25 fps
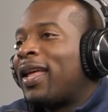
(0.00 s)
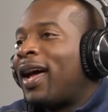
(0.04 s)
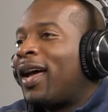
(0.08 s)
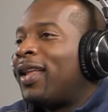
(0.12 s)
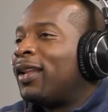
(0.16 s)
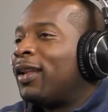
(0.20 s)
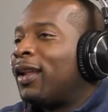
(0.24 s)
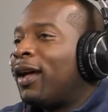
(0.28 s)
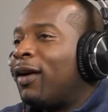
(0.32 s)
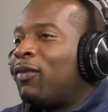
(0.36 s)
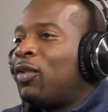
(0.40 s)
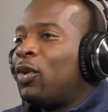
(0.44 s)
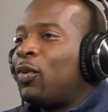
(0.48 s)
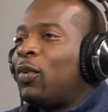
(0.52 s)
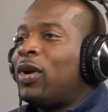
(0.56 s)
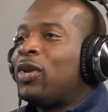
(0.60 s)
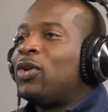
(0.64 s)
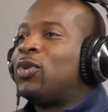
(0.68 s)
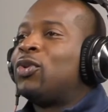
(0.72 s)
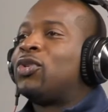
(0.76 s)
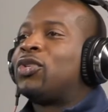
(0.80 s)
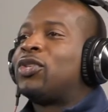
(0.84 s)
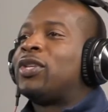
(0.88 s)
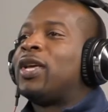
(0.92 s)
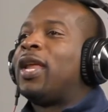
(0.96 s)
I love the way you
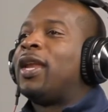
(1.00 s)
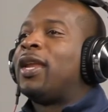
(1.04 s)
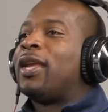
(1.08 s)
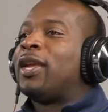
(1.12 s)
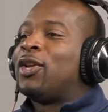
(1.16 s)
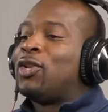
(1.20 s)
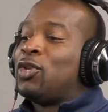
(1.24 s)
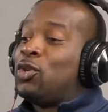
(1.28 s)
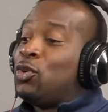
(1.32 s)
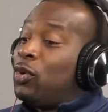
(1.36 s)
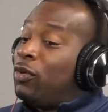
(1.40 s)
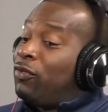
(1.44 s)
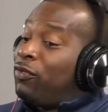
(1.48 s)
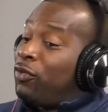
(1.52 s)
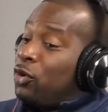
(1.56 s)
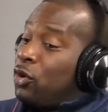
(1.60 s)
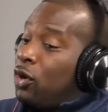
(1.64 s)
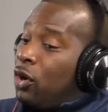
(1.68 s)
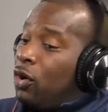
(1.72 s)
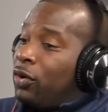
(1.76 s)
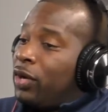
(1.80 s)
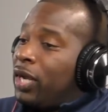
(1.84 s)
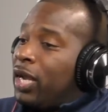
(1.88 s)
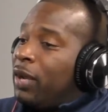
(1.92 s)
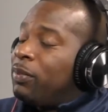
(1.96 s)
said it, because if you
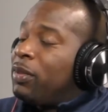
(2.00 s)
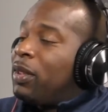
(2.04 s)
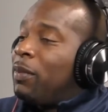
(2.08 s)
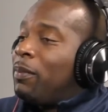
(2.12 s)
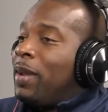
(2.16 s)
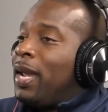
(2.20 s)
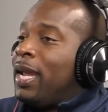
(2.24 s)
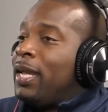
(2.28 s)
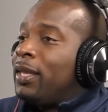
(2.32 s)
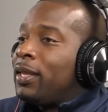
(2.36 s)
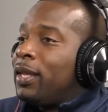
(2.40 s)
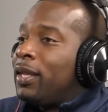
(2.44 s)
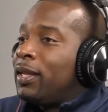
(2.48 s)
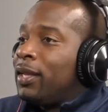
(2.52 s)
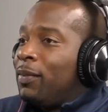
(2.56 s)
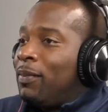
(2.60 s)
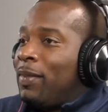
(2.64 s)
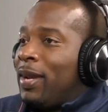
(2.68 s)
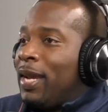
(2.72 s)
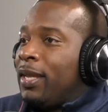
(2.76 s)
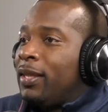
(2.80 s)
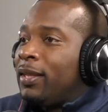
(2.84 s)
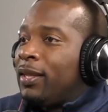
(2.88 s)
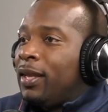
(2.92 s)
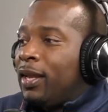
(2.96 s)
don't keep the main
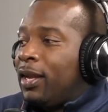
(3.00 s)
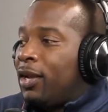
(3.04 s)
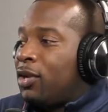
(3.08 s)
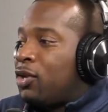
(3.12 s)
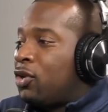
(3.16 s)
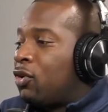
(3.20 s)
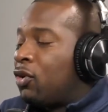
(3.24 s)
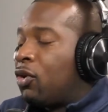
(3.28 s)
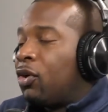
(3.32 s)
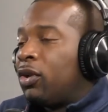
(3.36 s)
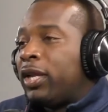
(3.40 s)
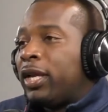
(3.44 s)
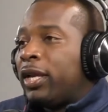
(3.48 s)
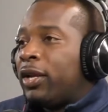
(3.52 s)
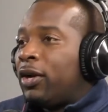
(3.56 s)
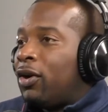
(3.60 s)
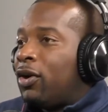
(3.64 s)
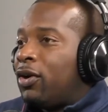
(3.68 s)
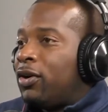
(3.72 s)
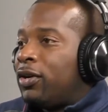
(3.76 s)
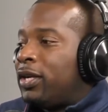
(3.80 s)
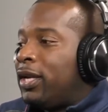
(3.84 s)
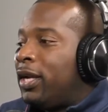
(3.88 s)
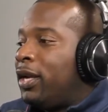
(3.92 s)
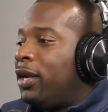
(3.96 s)
thing, and you're only in
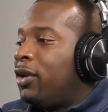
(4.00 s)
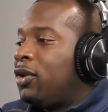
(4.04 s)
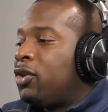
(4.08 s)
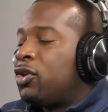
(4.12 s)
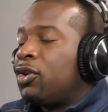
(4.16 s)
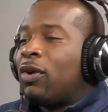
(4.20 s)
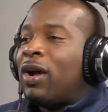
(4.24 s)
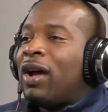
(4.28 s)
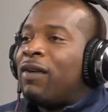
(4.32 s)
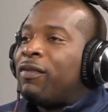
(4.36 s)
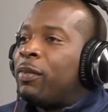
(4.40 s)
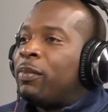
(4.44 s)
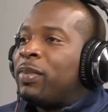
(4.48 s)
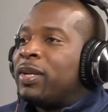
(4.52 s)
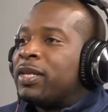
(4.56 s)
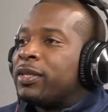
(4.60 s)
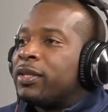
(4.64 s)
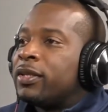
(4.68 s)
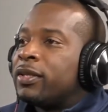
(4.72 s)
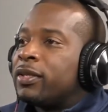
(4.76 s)
R&D, you don't have a business.